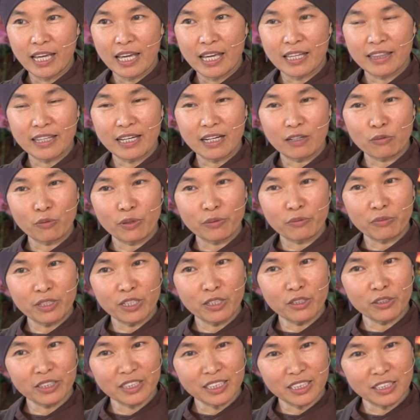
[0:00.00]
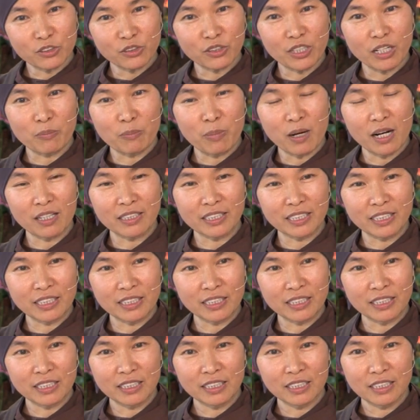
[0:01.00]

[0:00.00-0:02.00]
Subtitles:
And that when we look into our body,